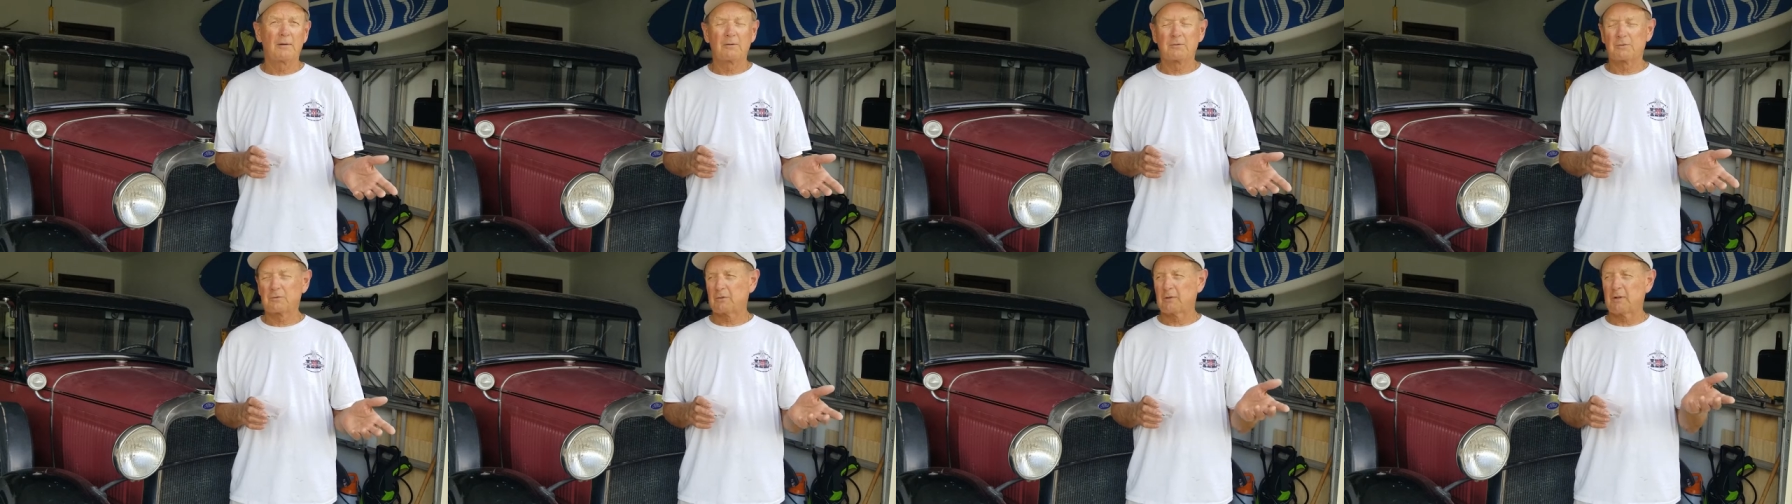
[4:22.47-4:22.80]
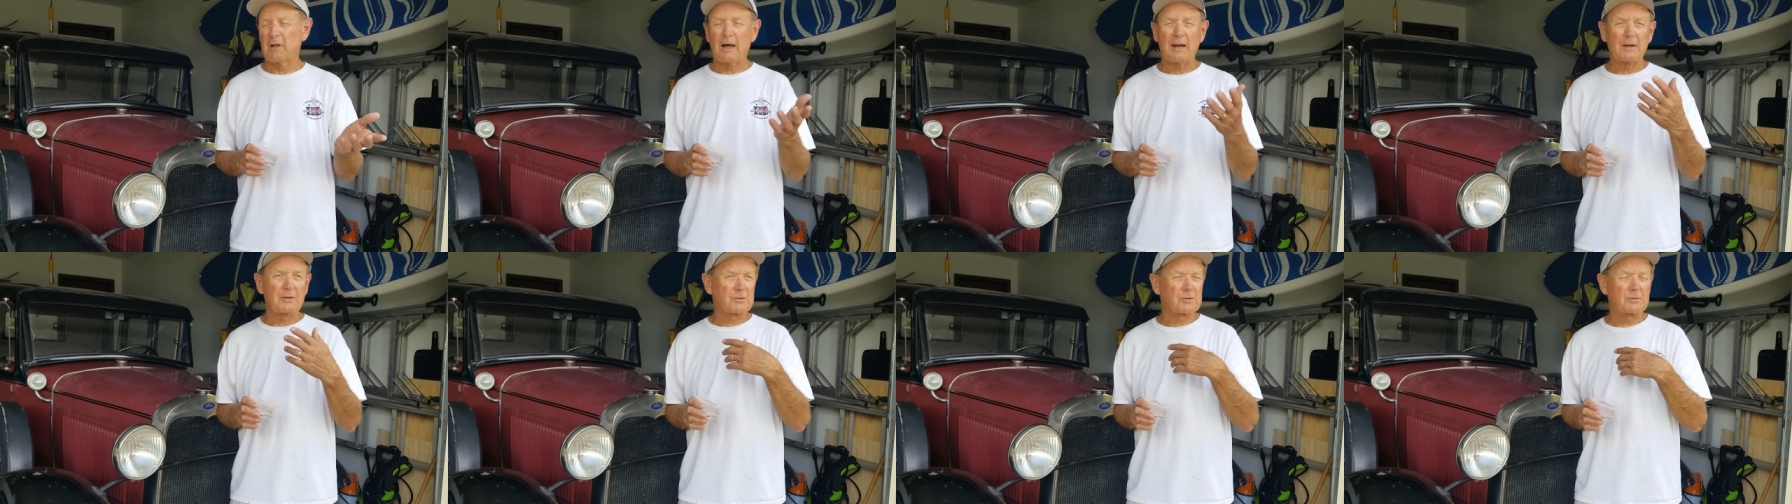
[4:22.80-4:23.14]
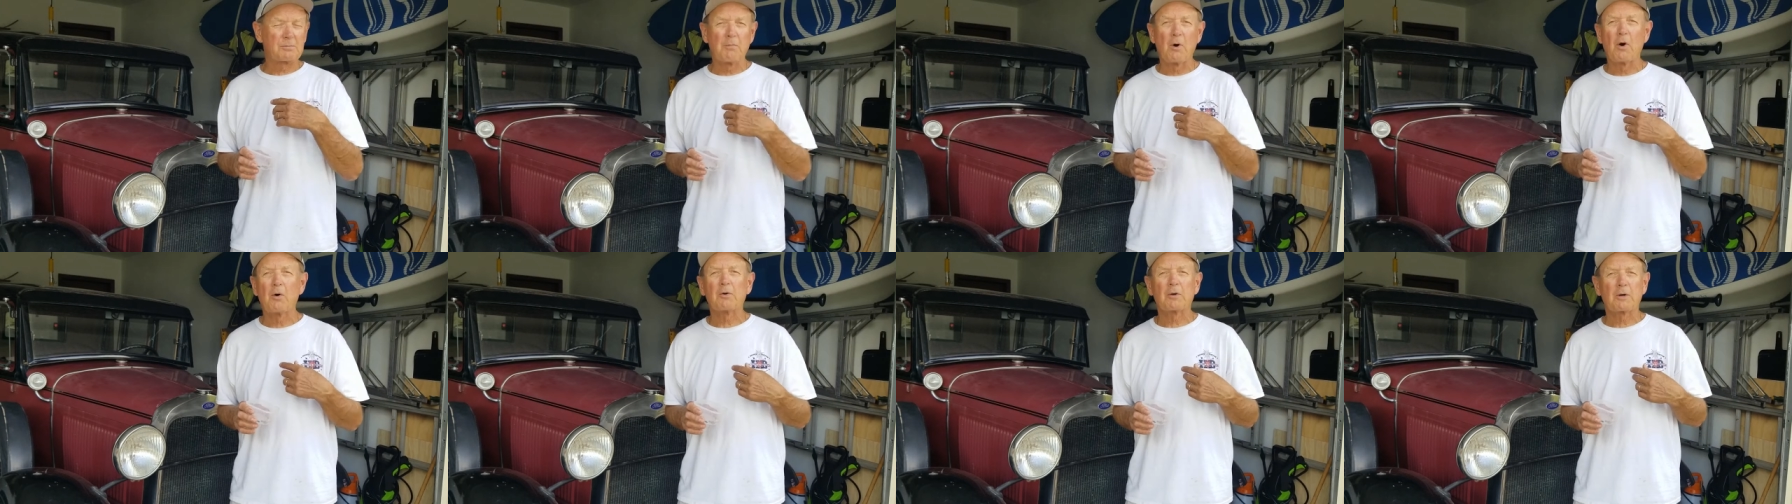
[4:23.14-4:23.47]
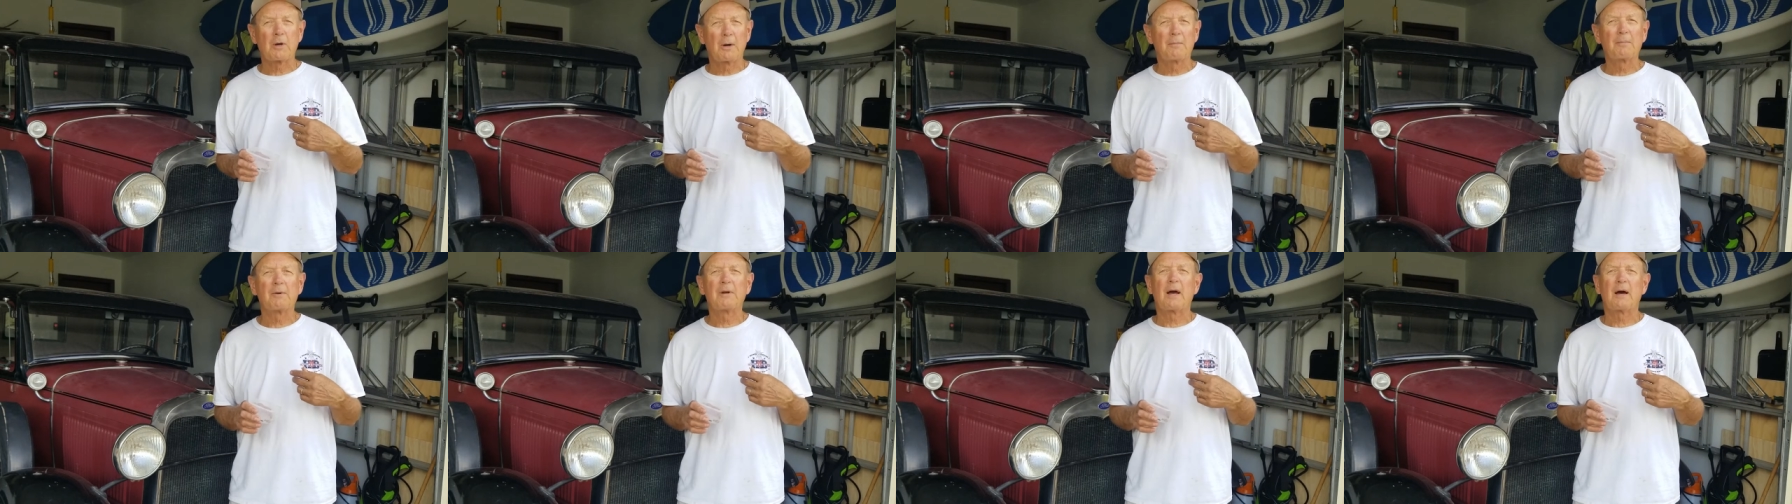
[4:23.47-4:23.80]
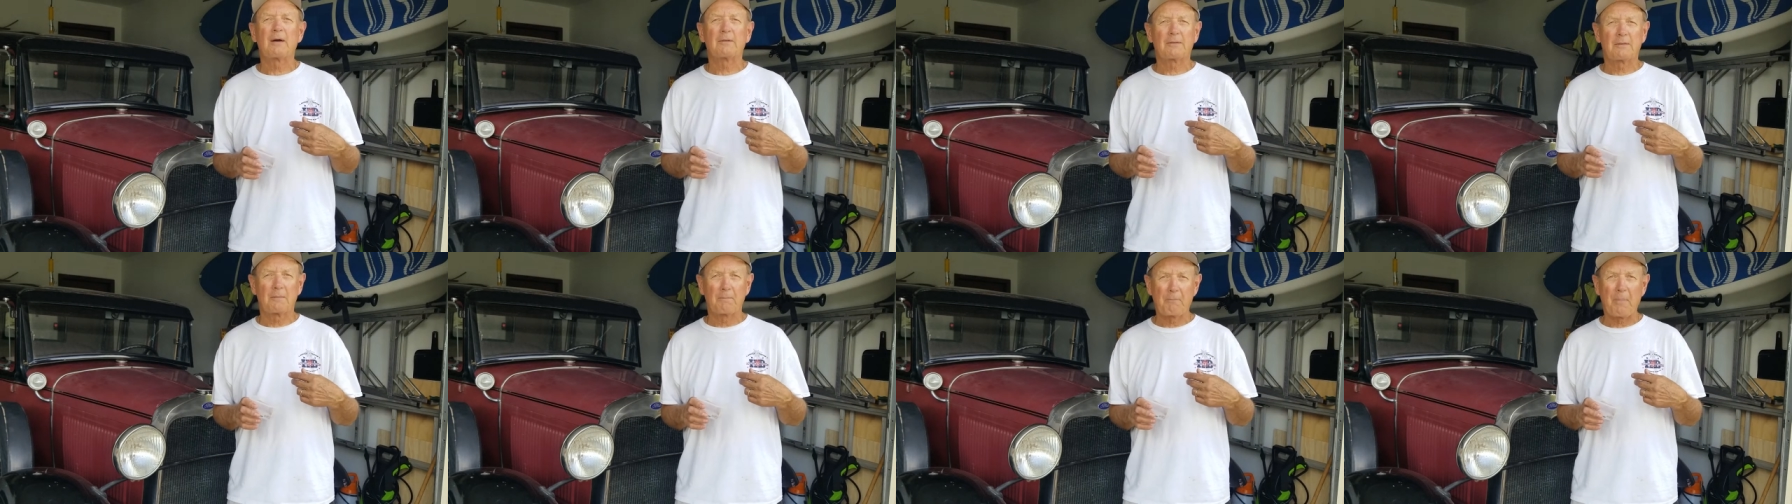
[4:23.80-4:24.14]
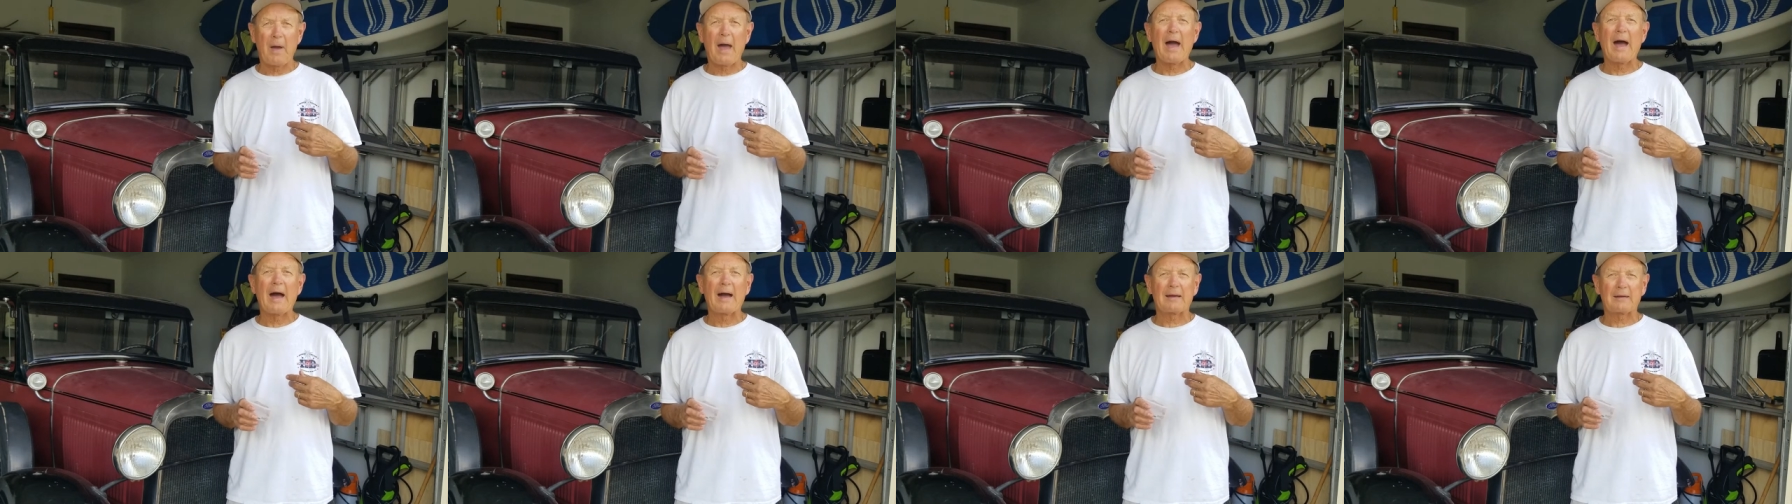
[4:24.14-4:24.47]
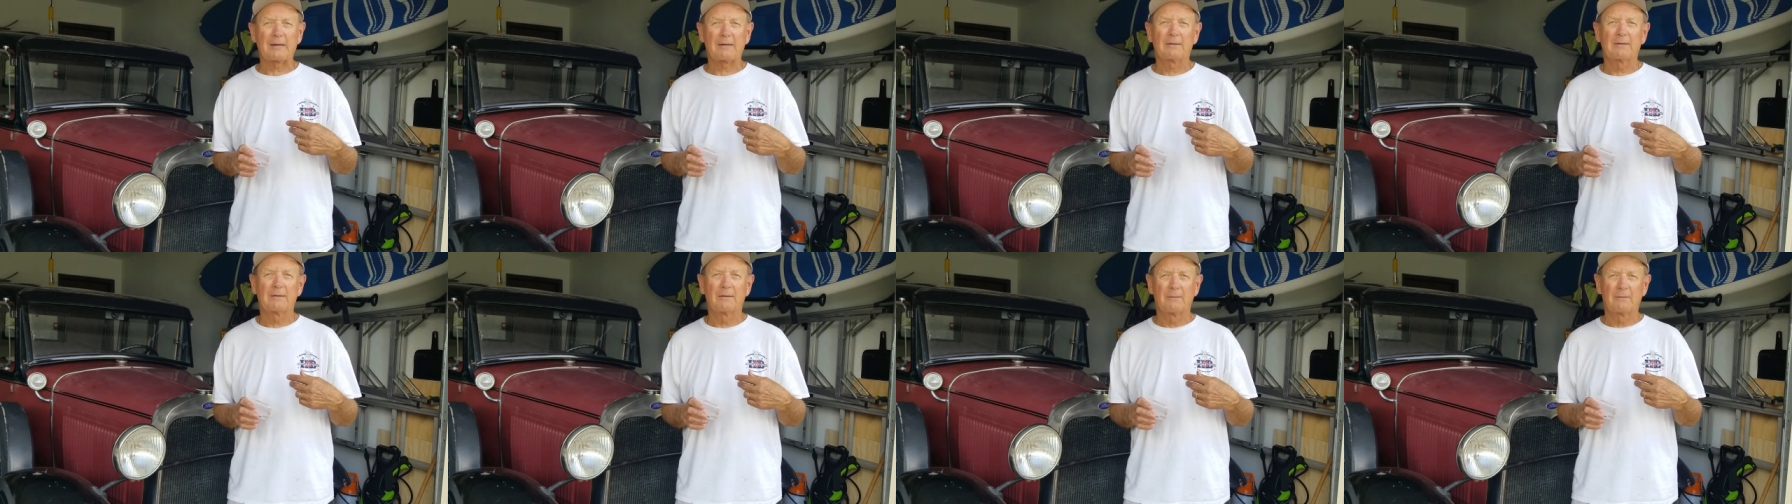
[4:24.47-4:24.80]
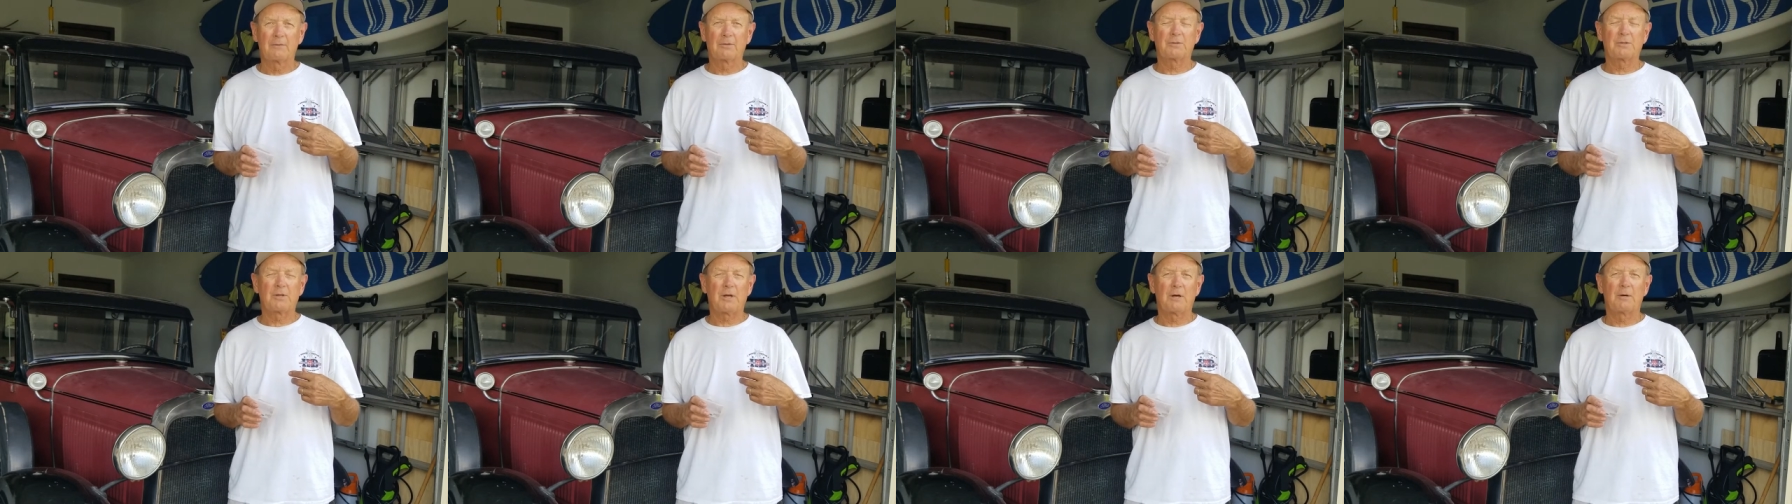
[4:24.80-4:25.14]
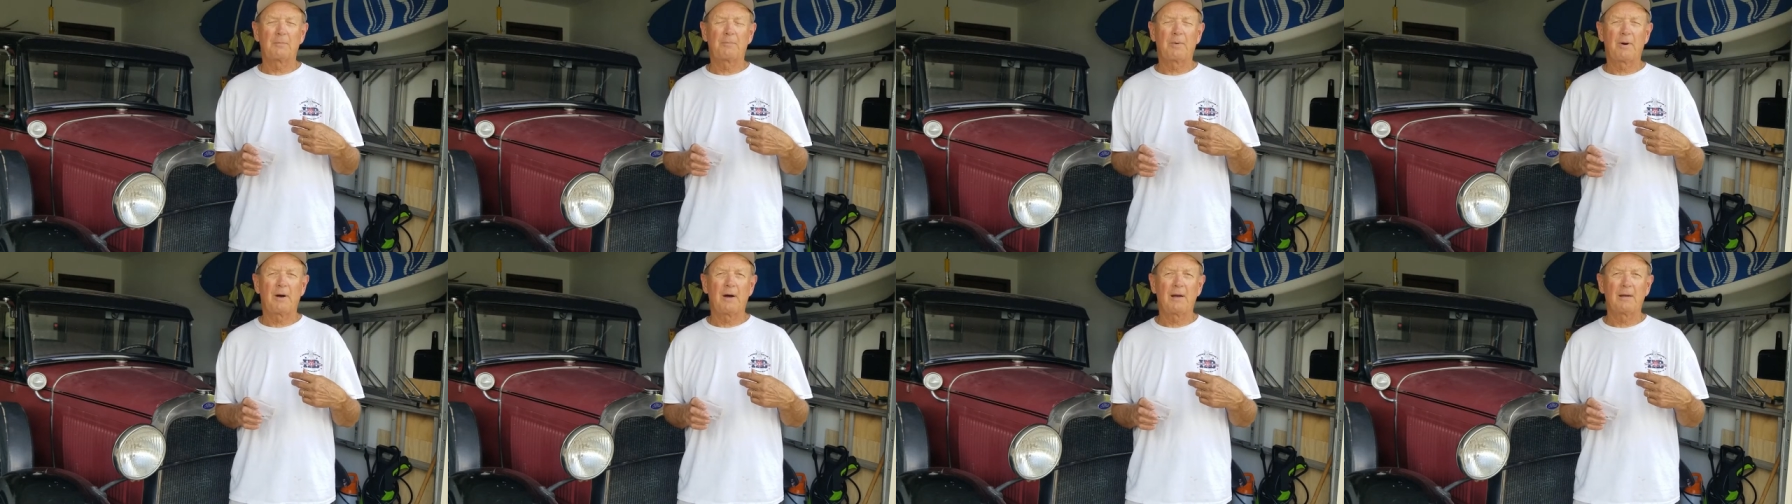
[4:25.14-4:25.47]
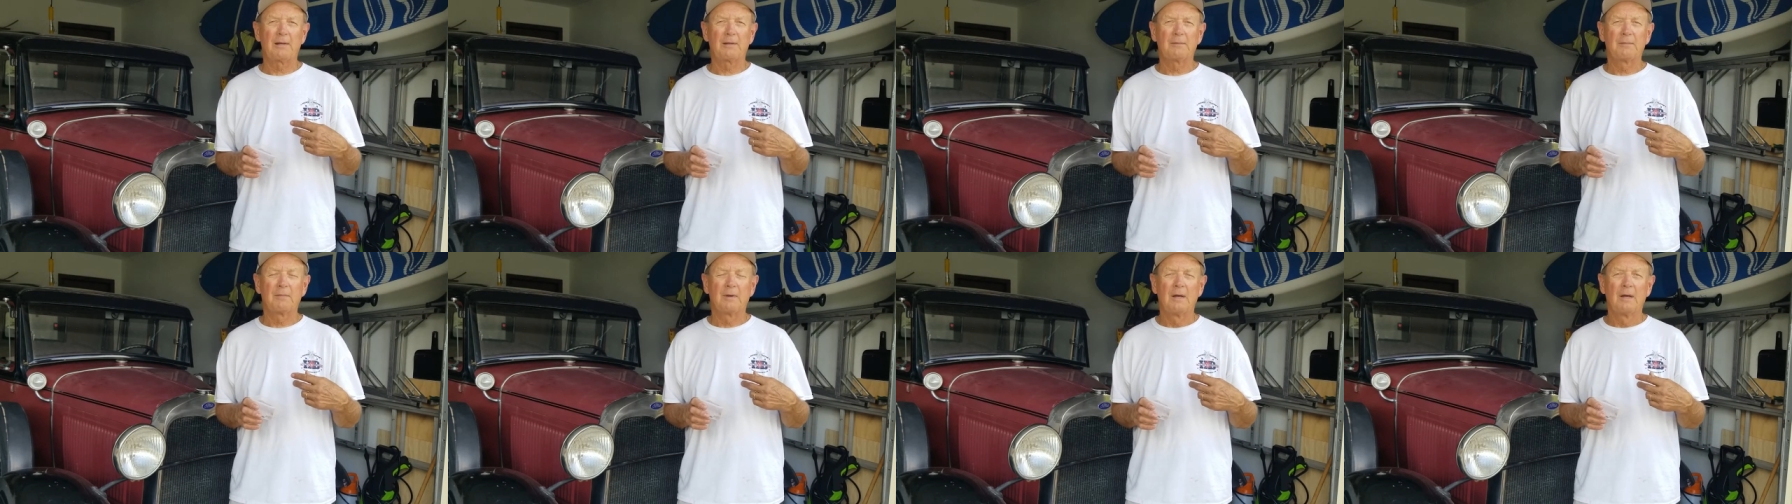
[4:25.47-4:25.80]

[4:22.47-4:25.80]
There's a lot of smoke coming out the back of the tailpipe.